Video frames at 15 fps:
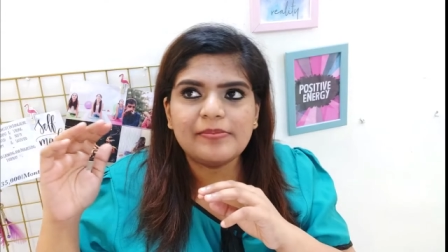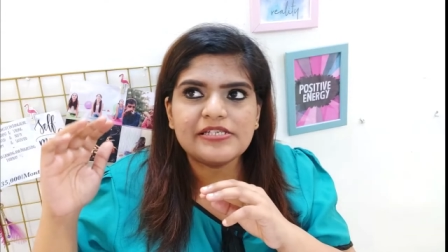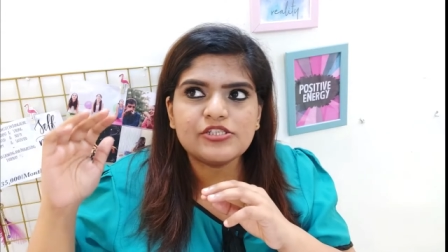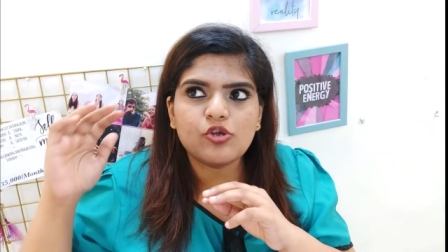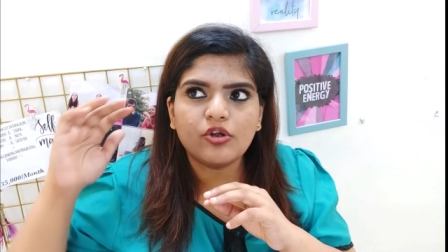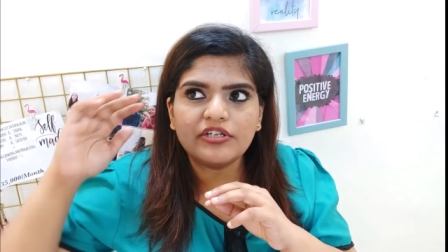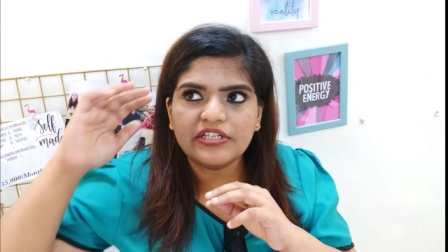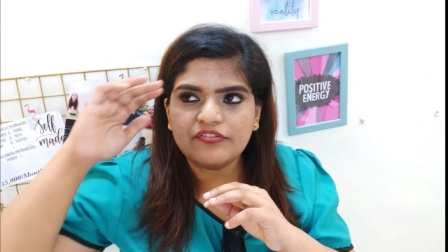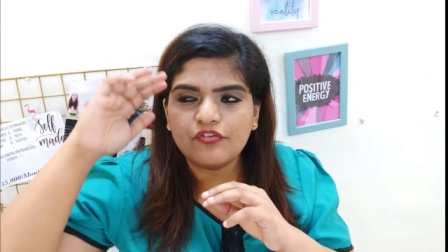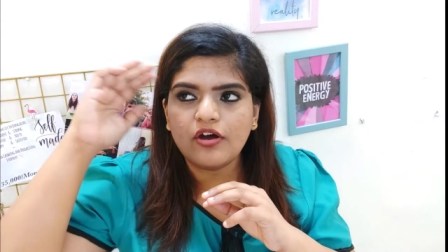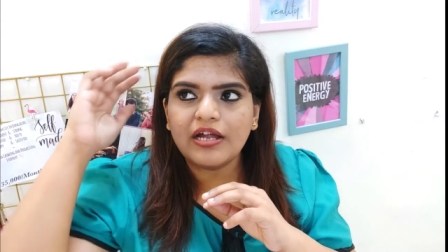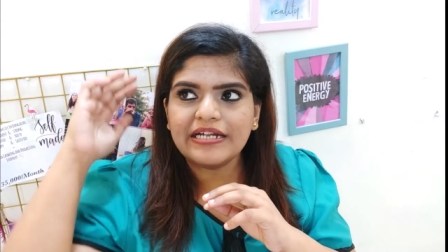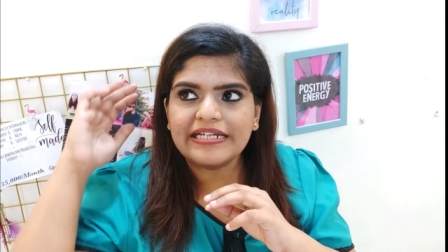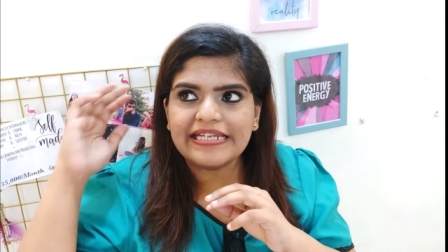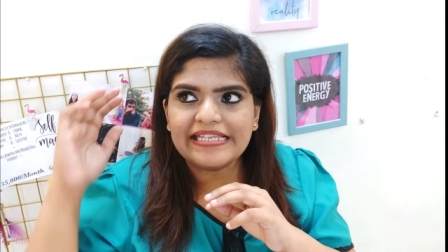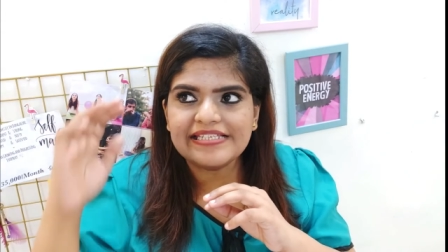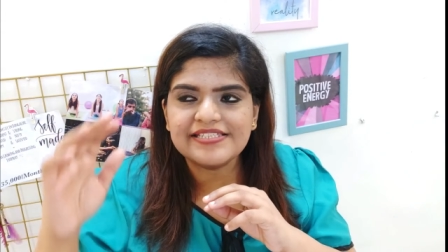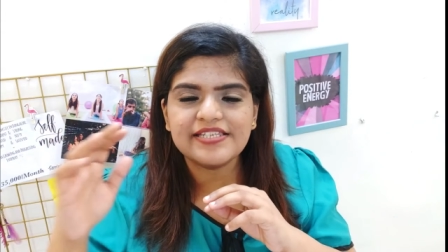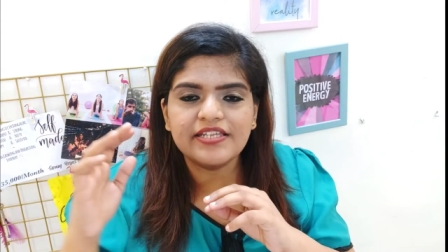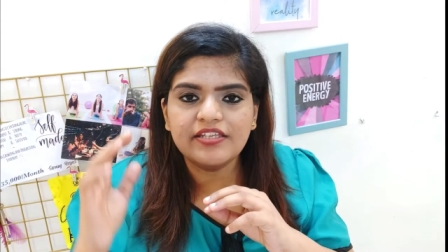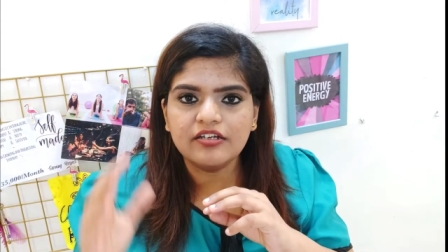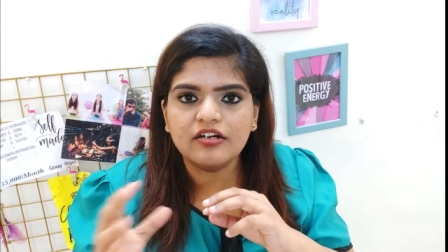they'll be sorted for at
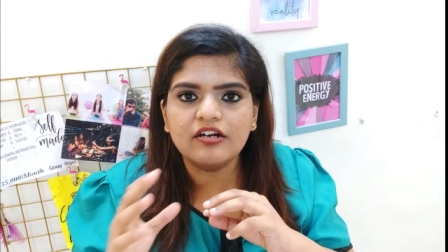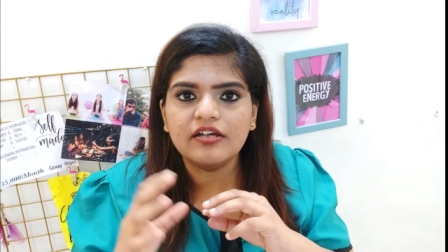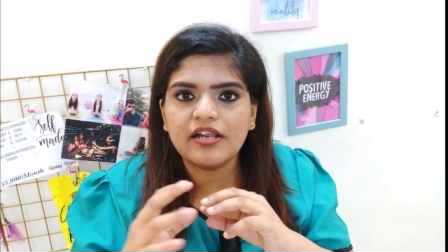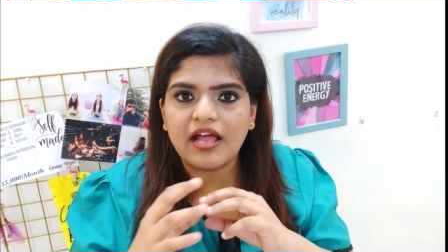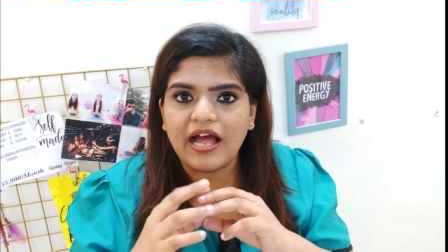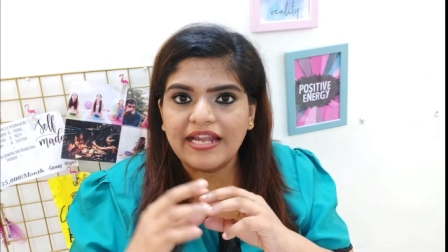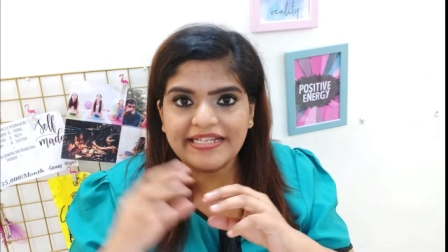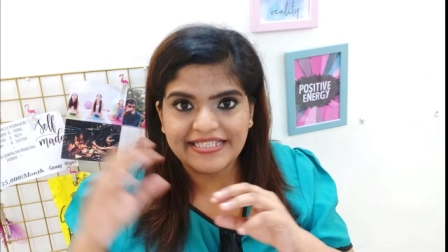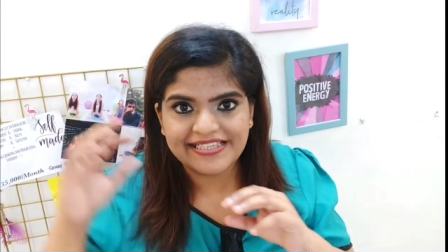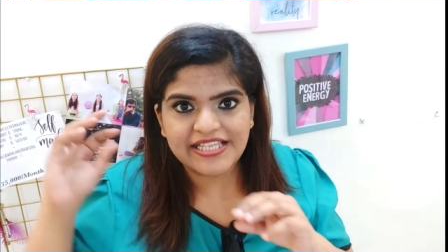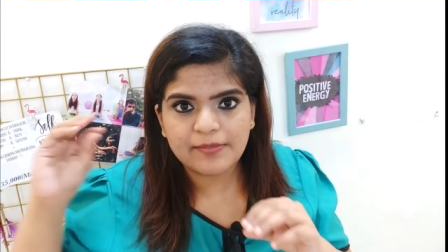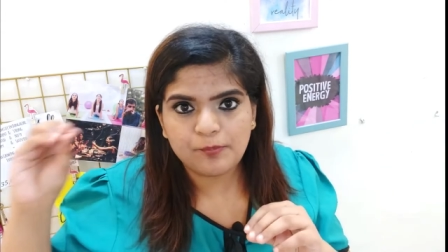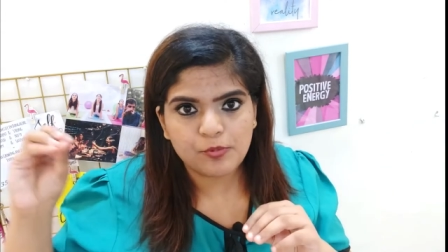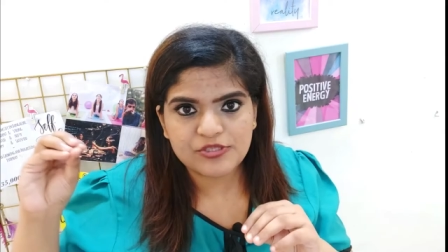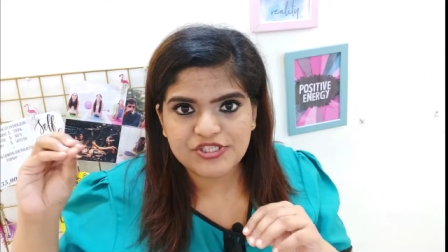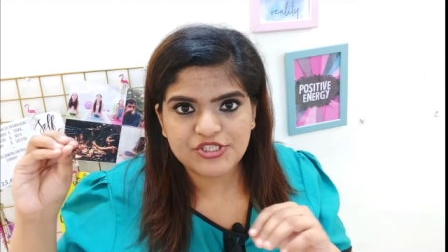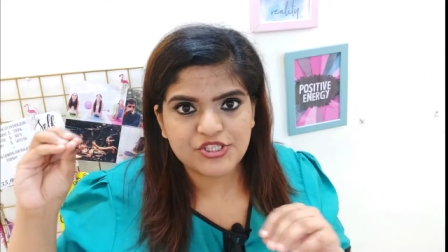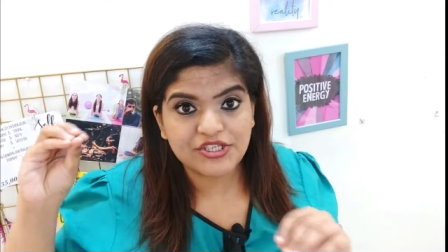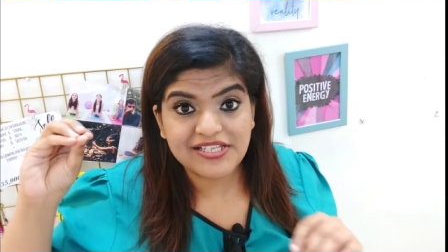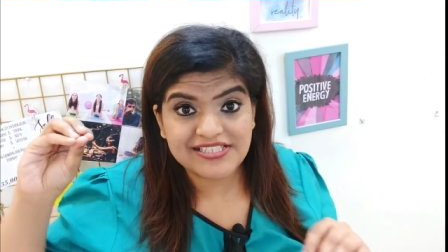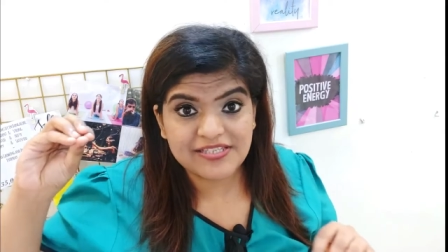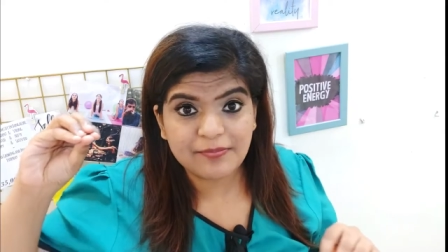least a year until that
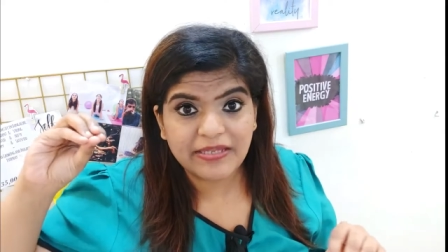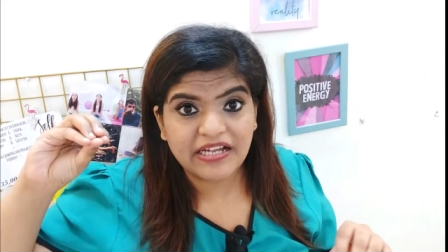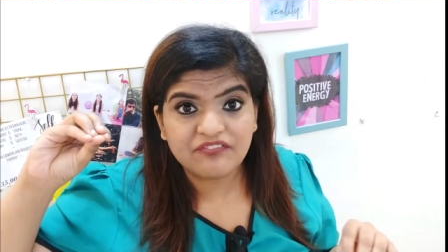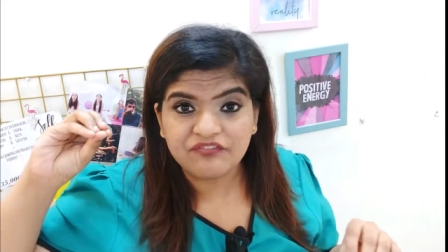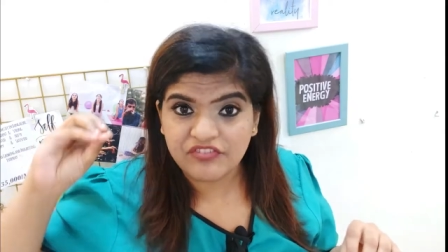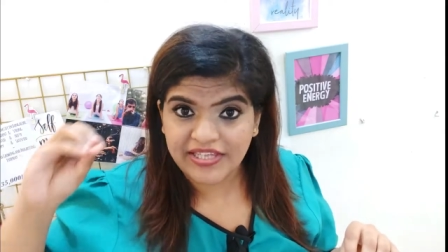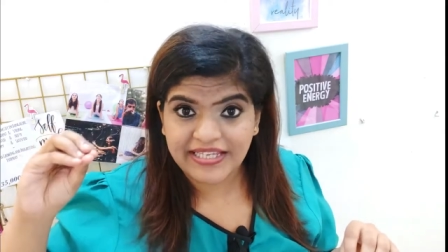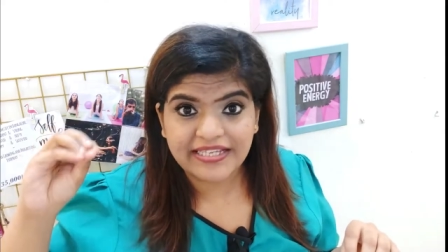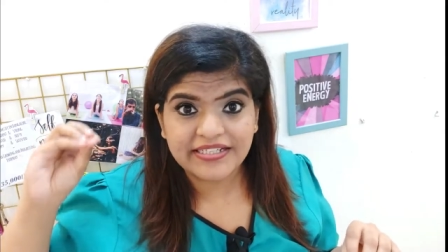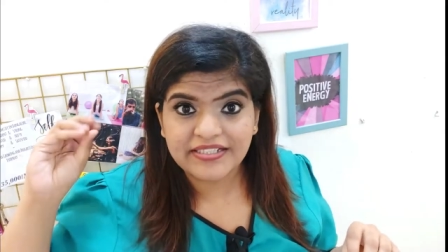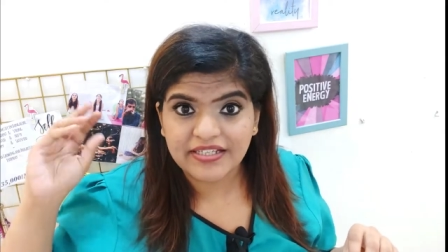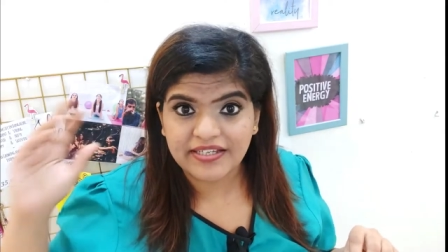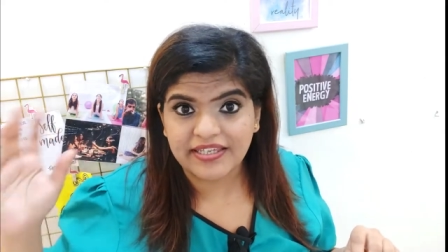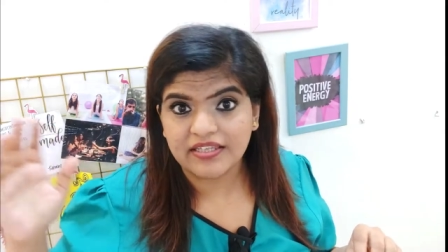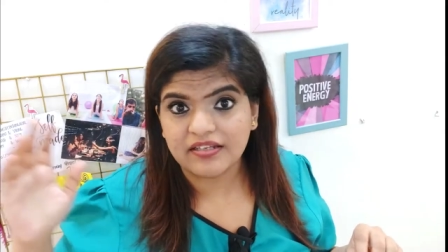position doesn't become vacant